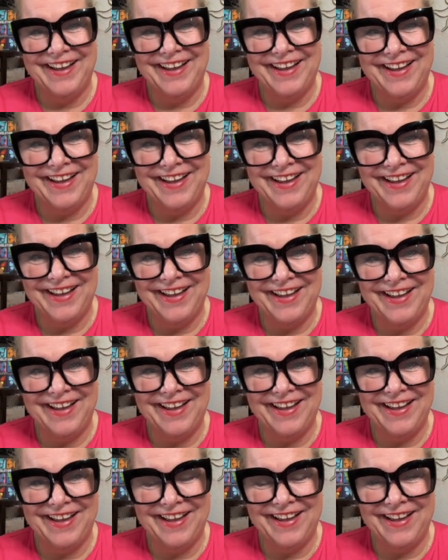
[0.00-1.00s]

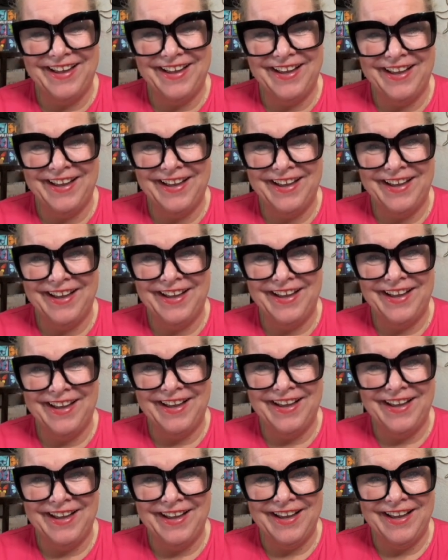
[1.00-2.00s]

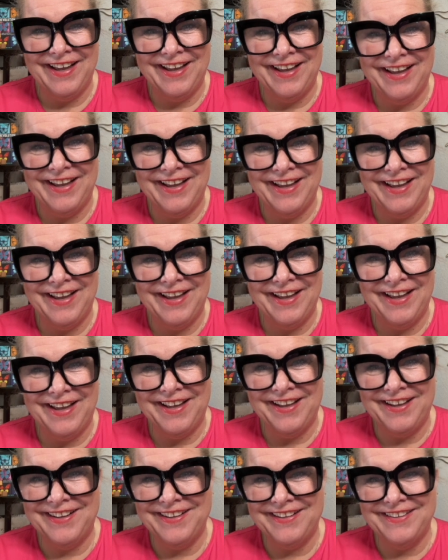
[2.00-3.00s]

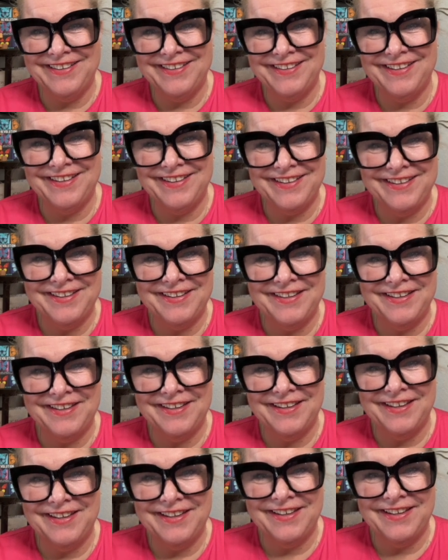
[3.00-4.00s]

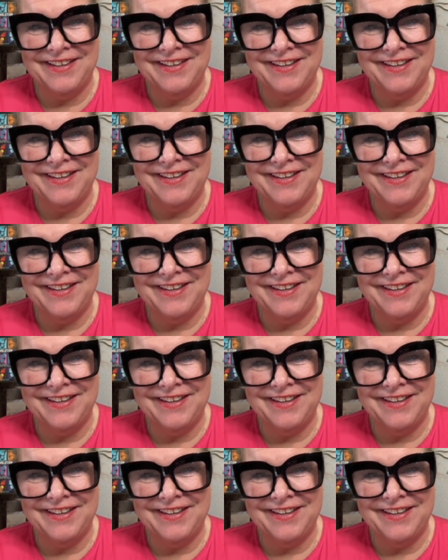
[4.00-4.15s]
(silent)